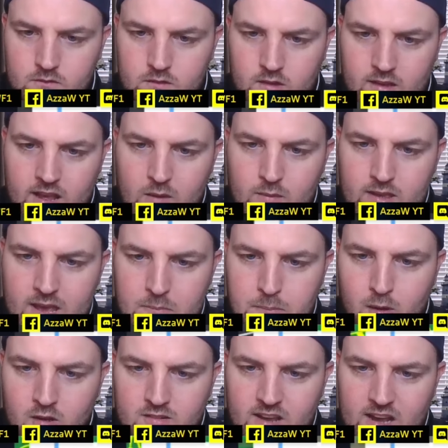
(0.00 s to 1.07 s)
Can we get
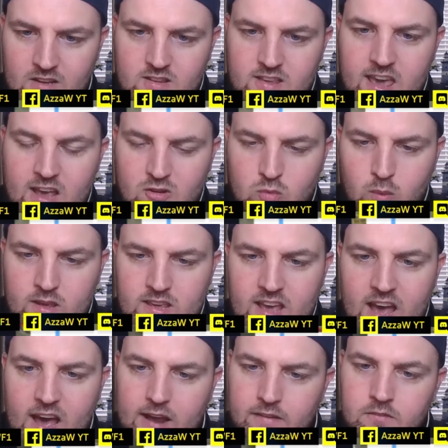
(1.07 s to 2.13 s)
Bottas? Yes, we
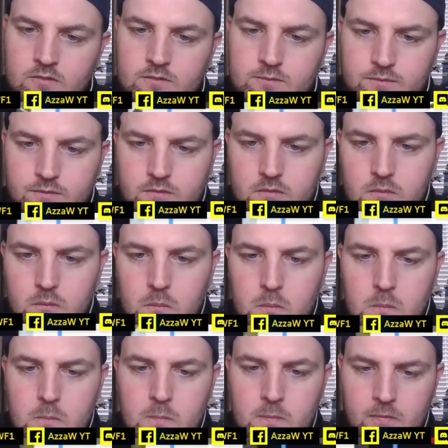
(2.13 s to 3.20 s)
can.
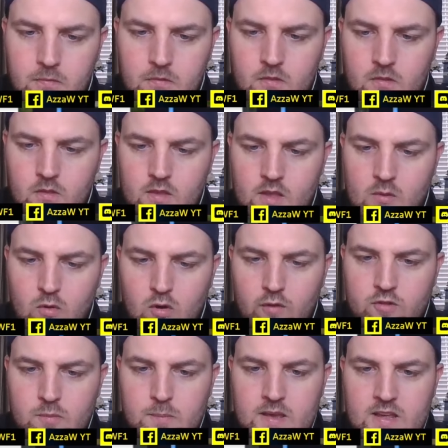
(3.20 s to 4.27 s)
And we're
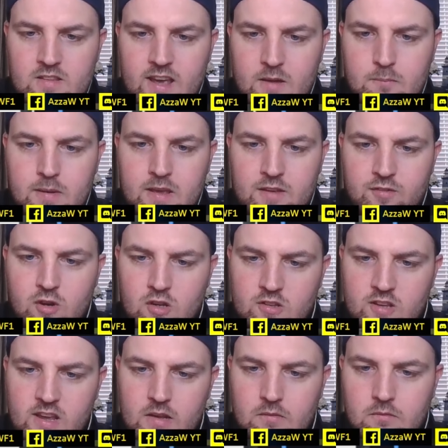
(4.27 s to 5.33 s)
up to P10,
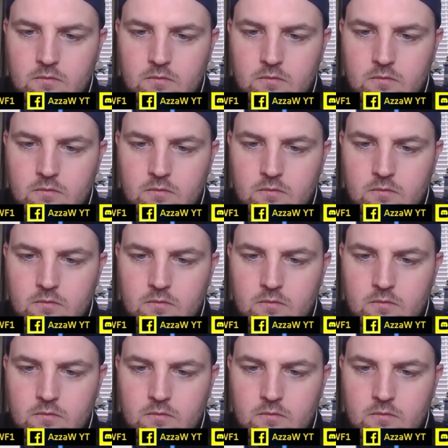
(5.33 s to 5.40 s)
P13.